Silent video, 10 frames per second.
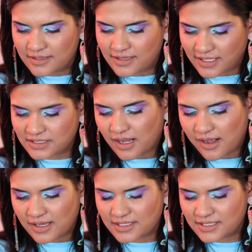That's
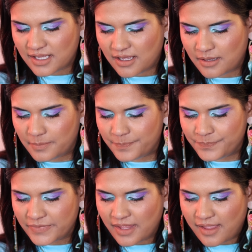awesome.
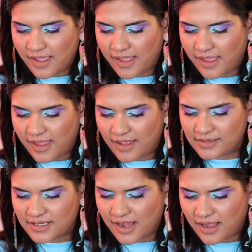
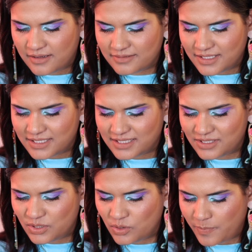And yeah, is
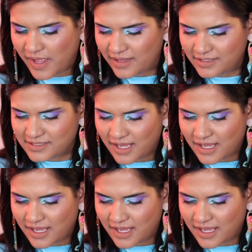it two palettes?